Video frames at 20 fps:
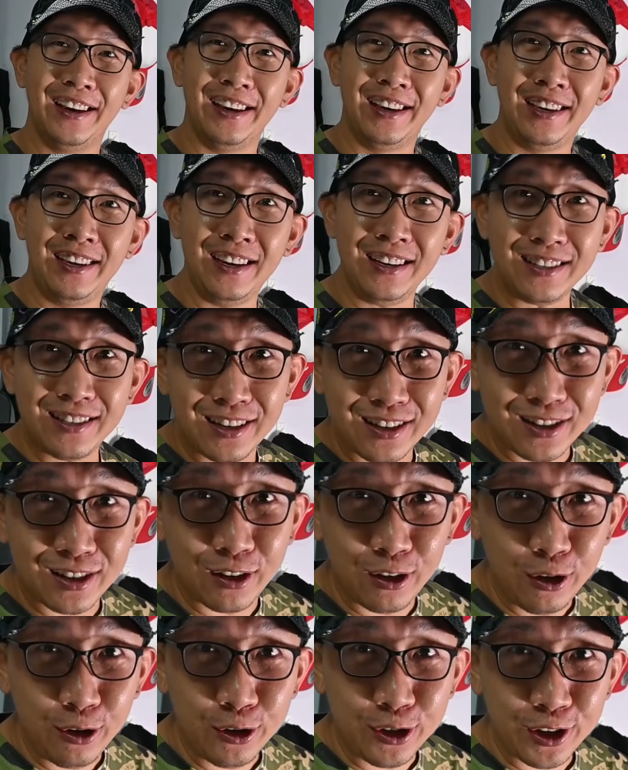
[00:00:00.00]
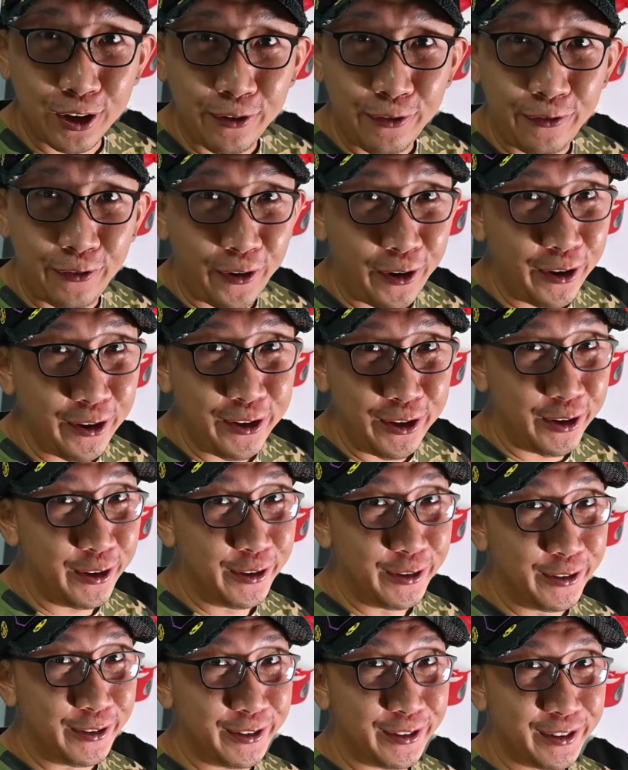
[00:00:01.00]
Here's a solution for
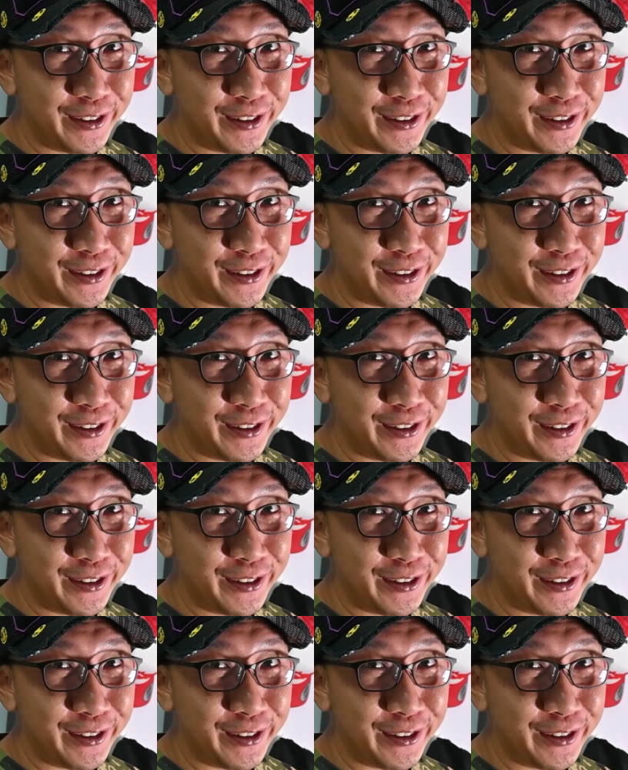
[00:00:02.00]
you.